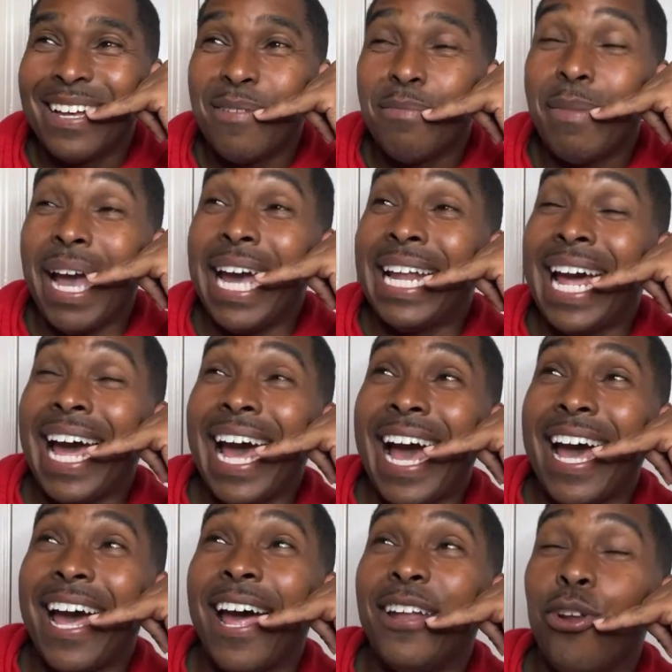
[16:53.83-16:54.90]
Man,
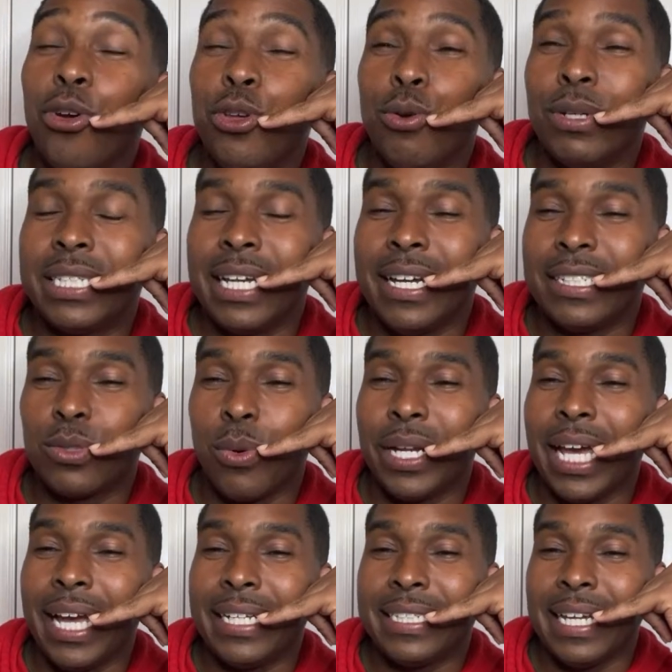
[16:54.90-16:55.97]
I know you was here in
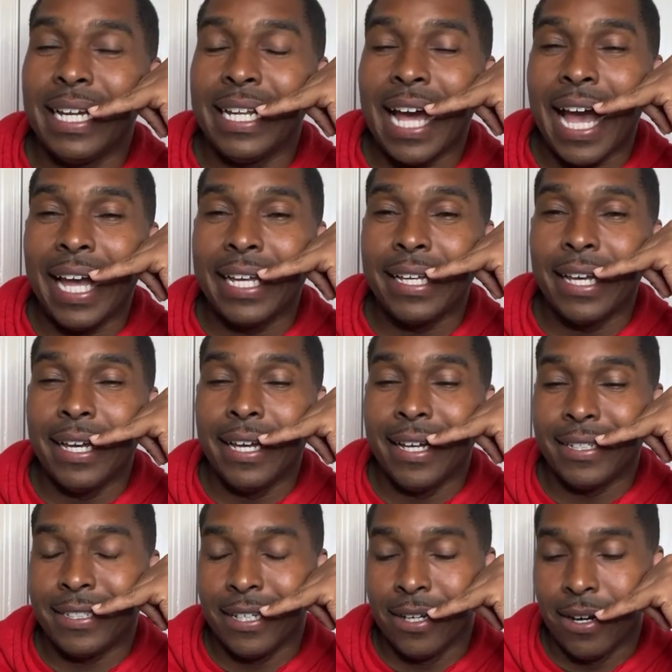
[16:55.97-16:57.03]
2018. I ain't get here
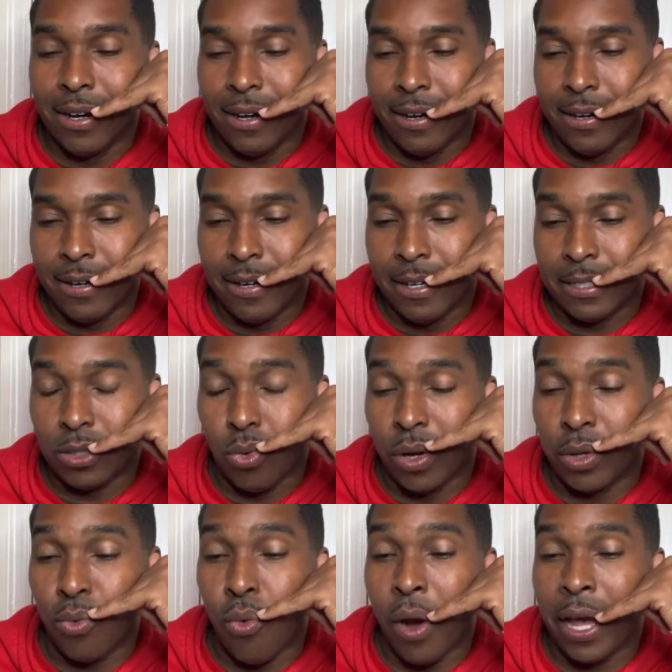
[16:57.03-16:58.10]
until
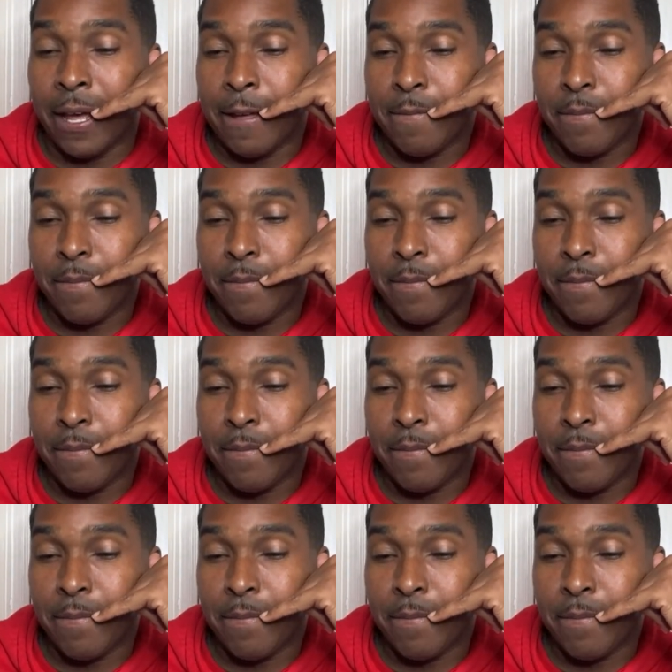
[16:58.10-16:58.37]
21.